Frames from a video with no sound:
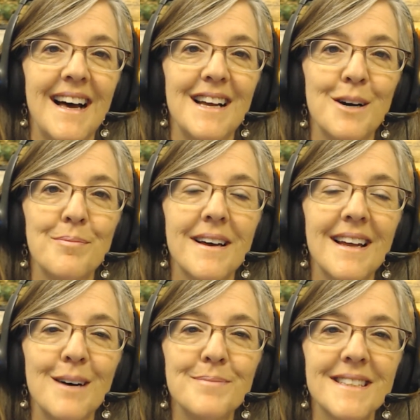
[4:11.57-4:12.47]
I hope that
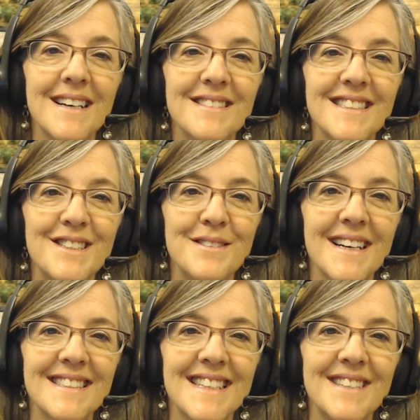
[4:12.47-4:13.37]
helps, and I'll see you
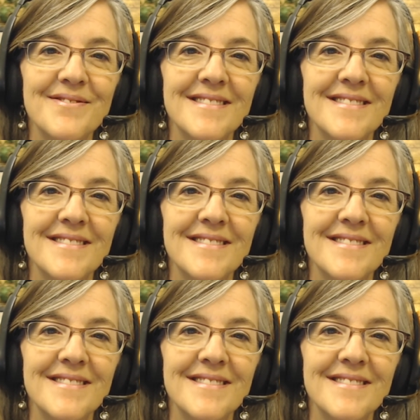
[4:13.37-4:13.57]
next time.